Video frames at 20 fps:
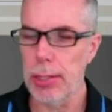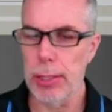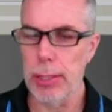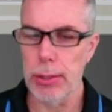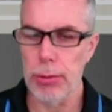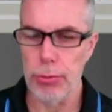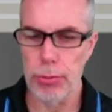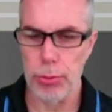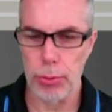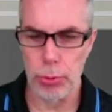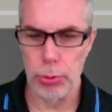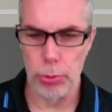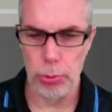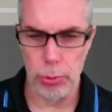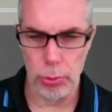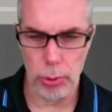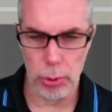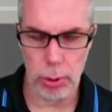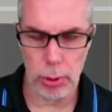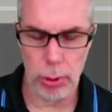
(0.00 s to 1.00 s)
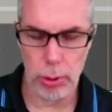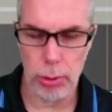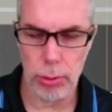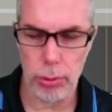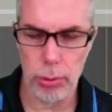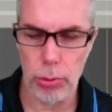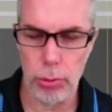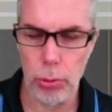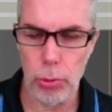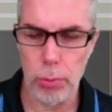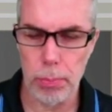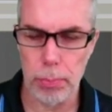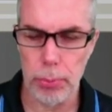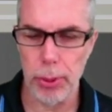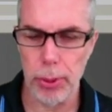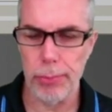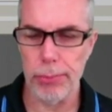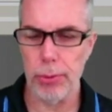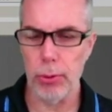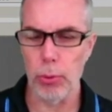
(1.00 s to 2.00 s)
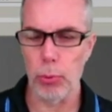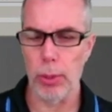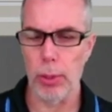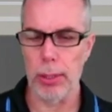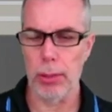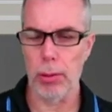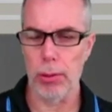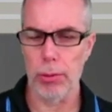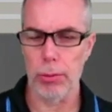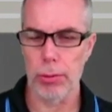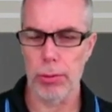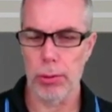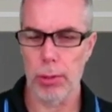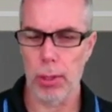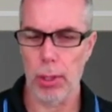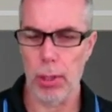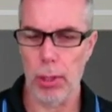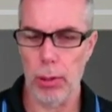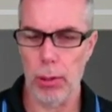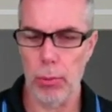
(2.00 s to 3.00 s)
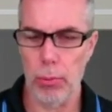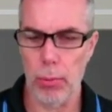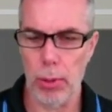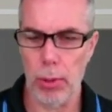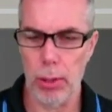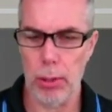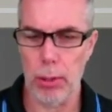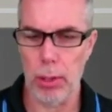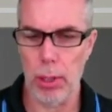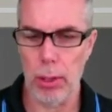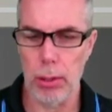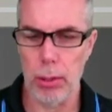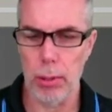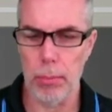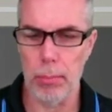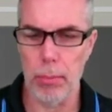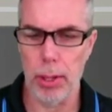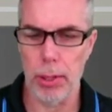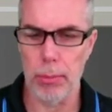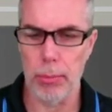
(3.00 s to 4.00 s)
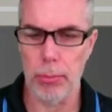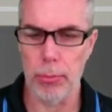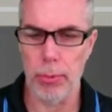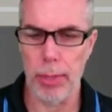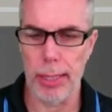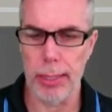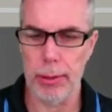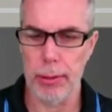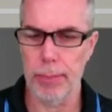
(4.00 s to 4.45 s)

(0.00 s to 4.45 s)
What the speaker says: drew two preview windows, one on the bottom right